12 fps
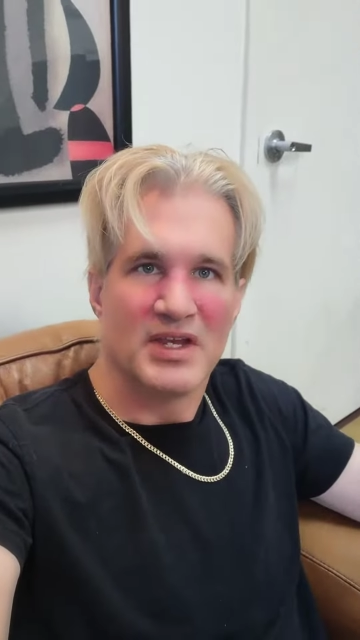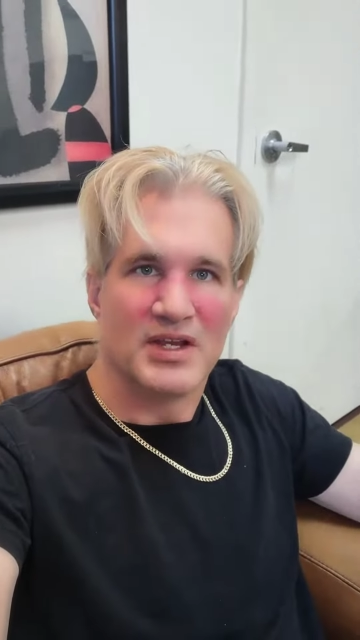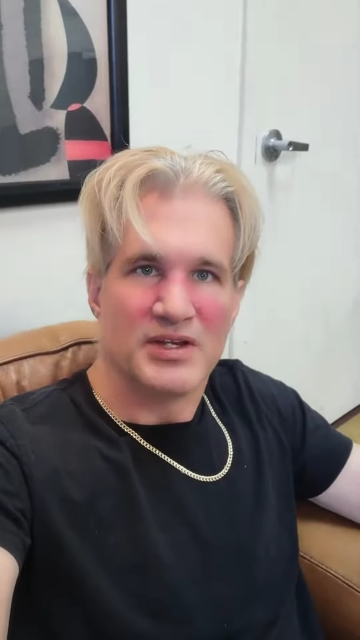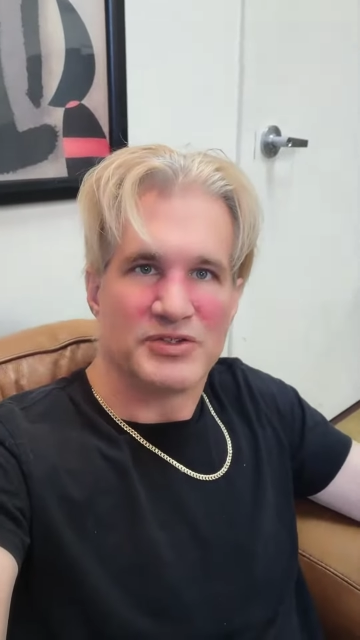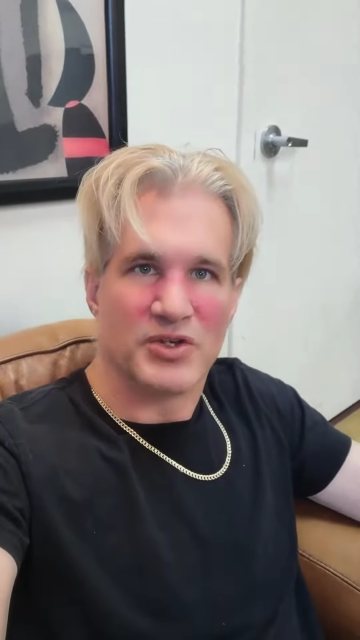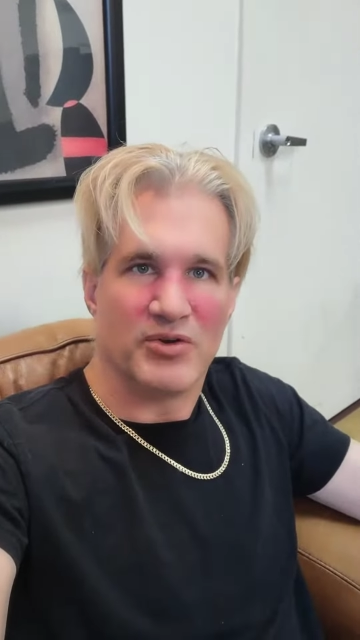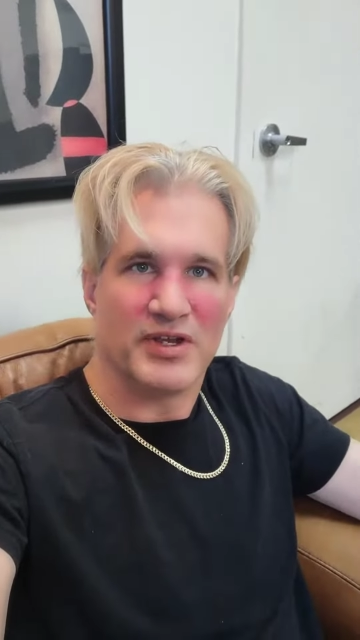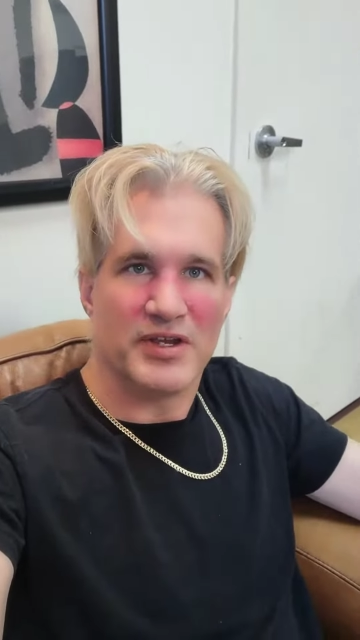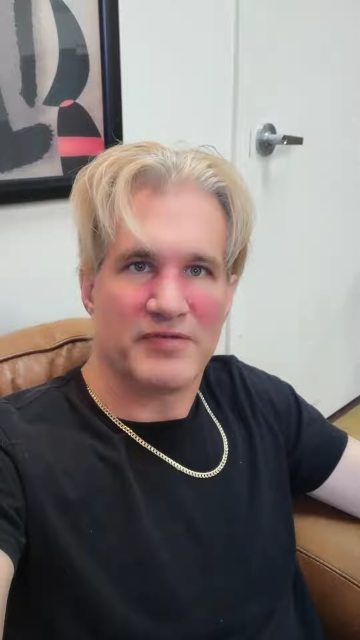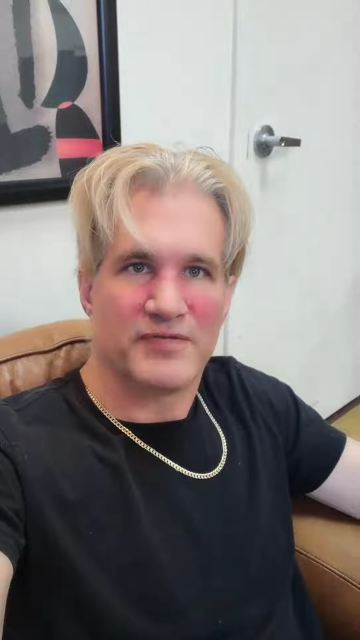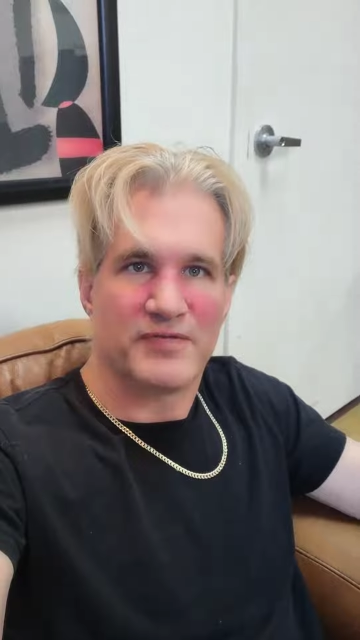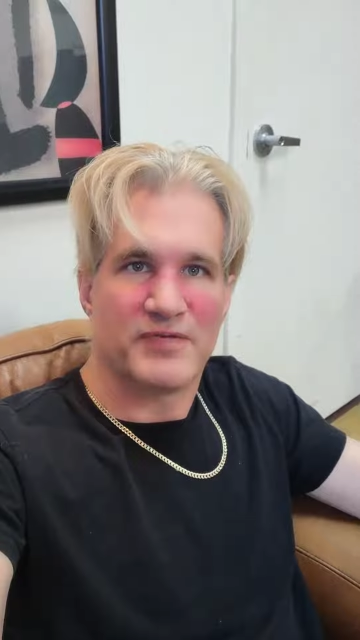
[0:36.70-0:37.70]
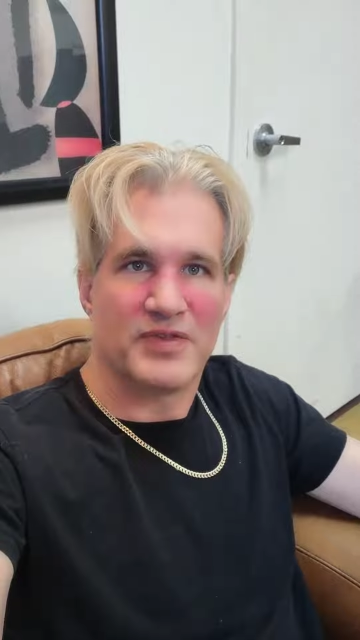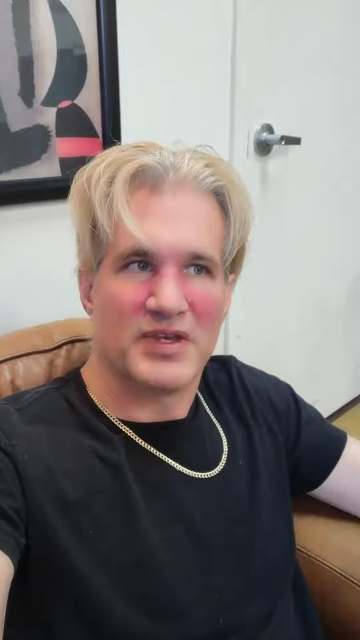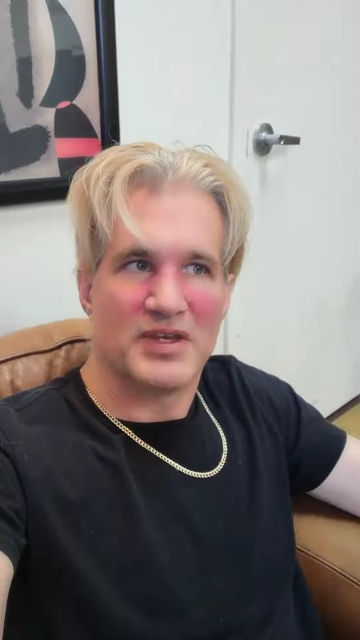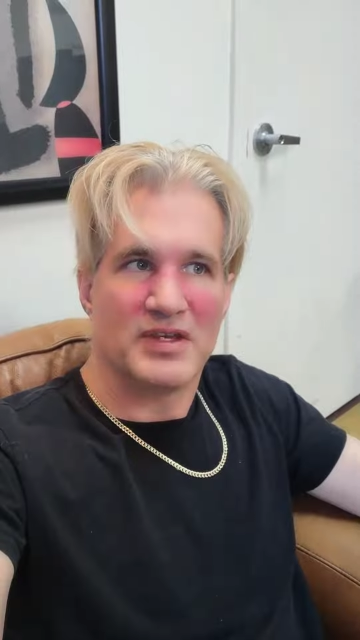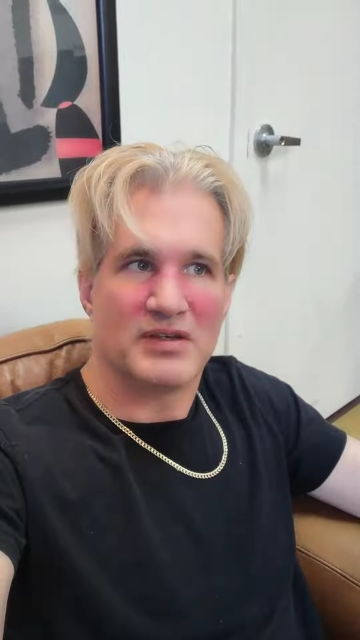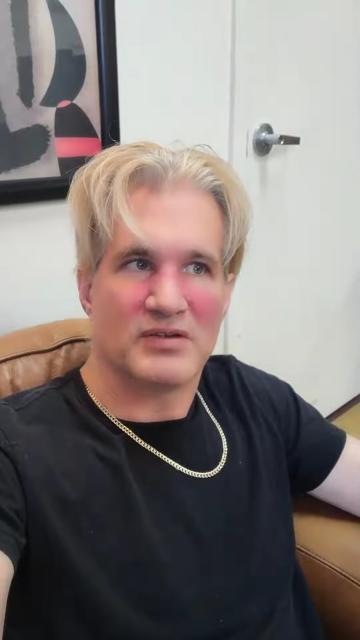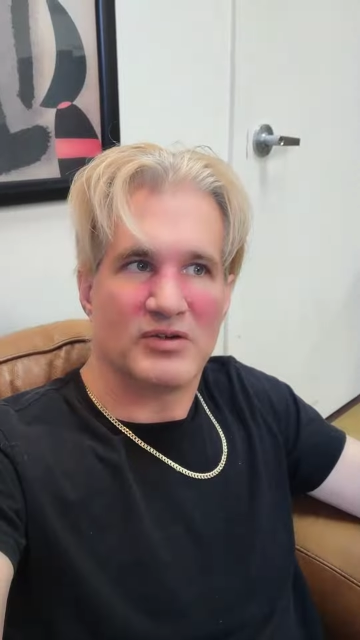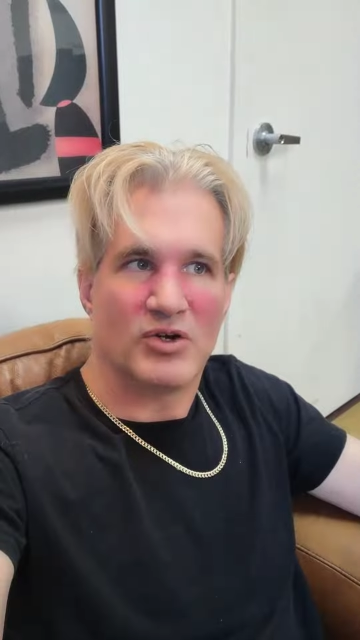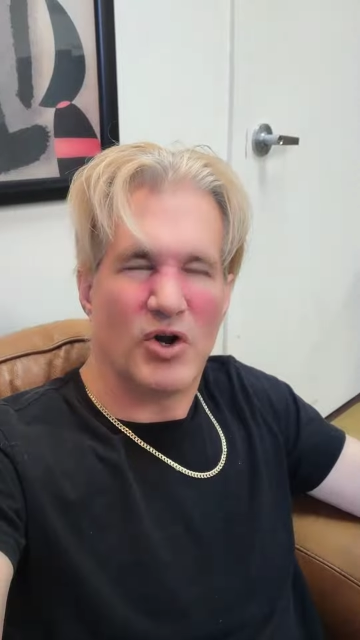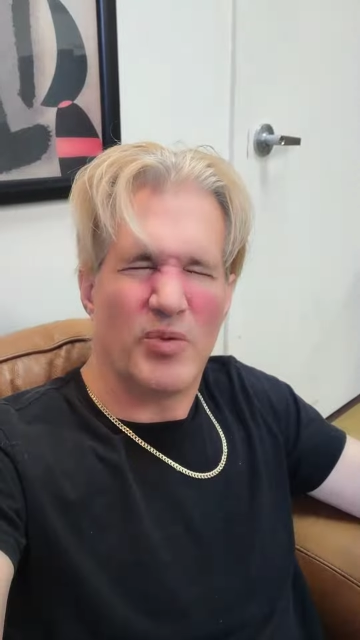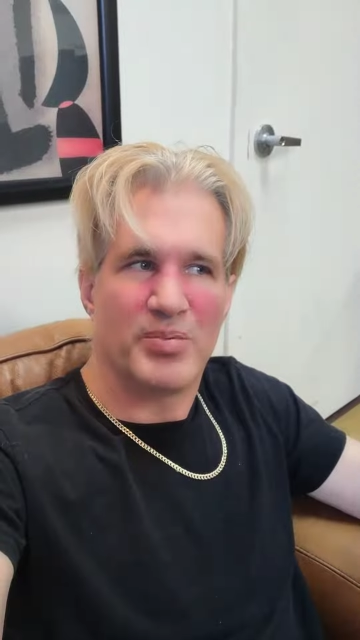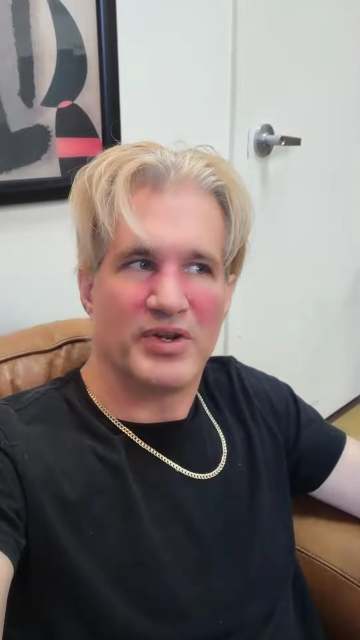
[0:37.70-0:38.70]
So if the
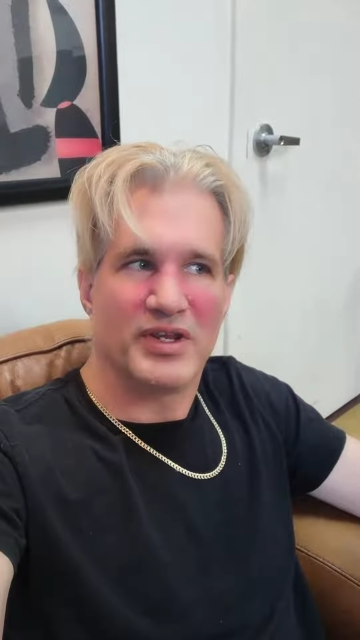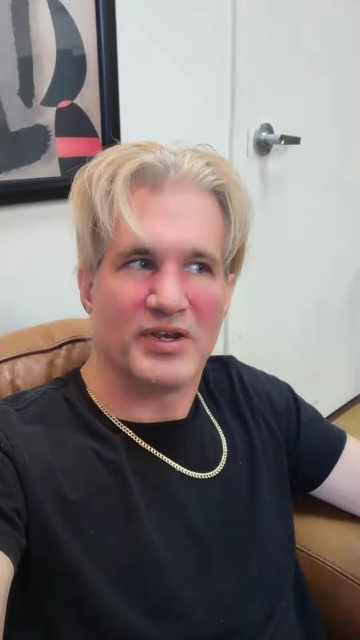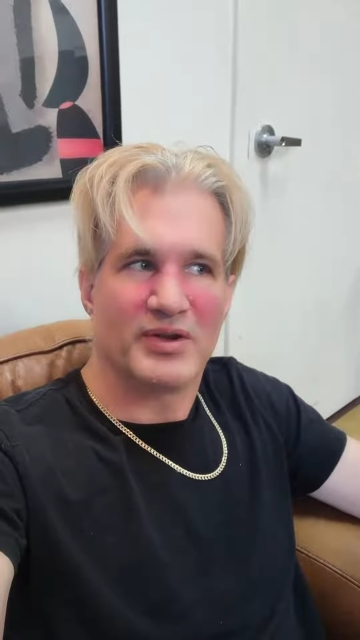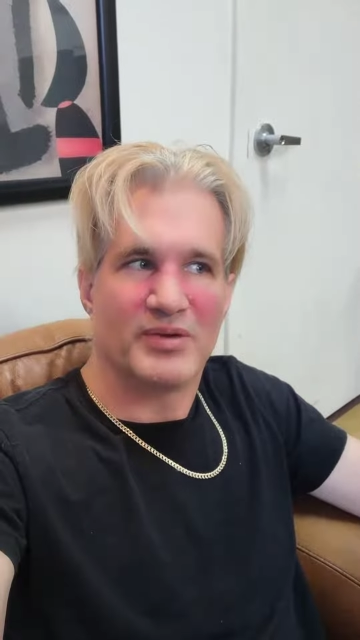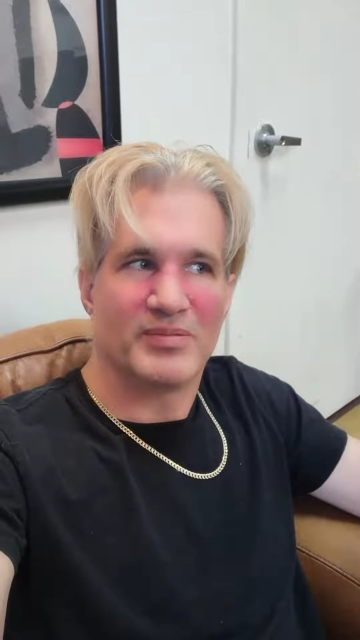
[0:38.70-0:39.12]
opening